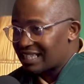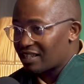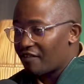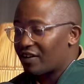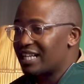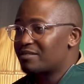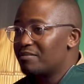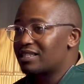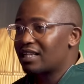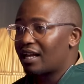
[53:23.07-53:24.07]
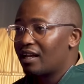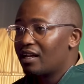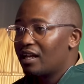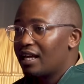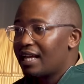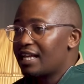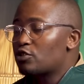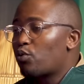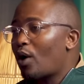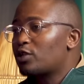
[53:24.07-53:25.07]
South Africa is missing
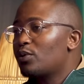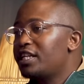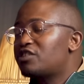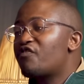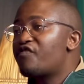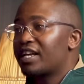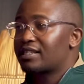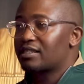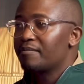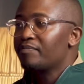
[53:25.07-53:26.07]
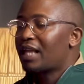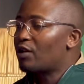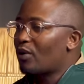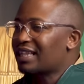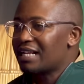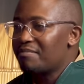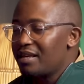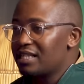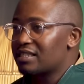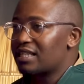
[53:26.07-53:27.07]
is what we need to fix. And what that
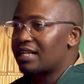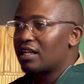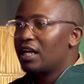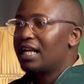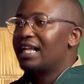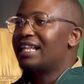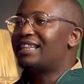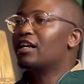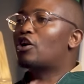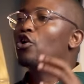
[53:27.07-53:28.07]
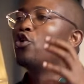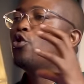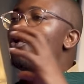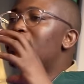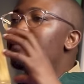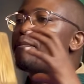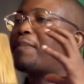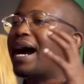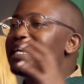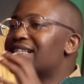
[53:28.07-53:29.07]
means is that the glue that
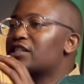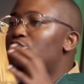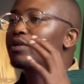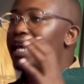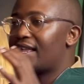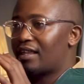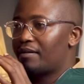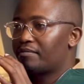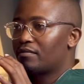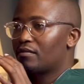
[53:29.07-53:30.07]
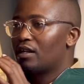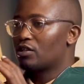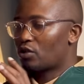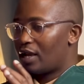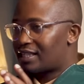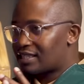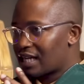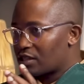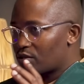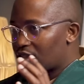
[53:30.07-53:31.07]
binds us together. So it
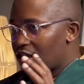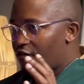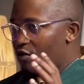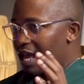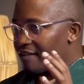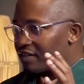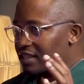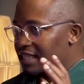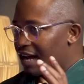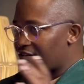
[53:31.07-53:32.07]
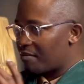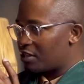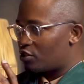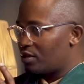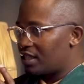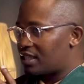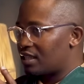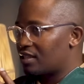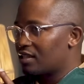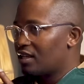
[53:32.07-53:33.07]
starts with, if we have this government
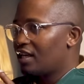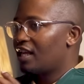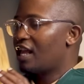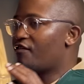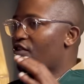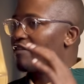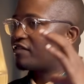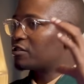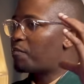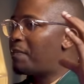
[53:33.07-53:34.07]
unity, if we have this